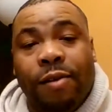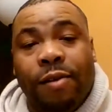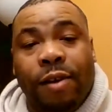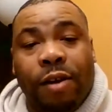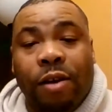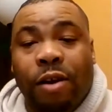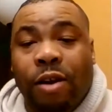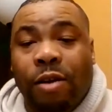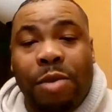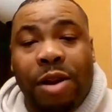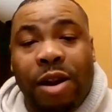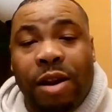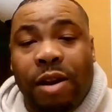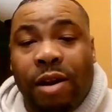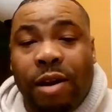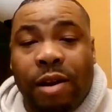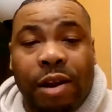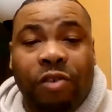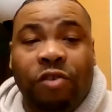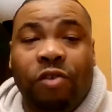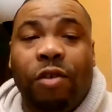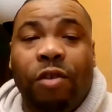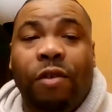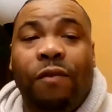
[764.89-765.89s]
There could have been an
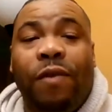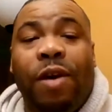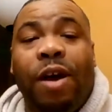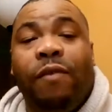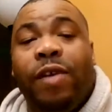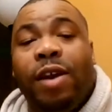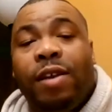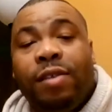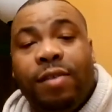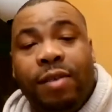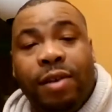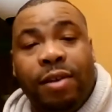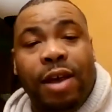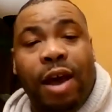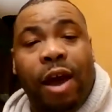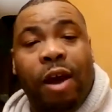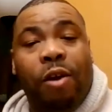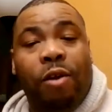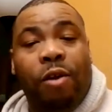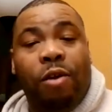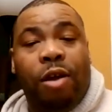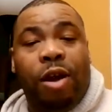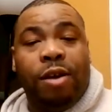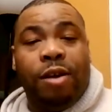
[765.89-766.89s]
additional Final Fantasy
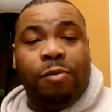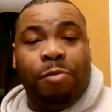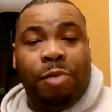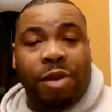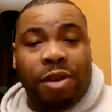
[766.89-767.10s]
title on this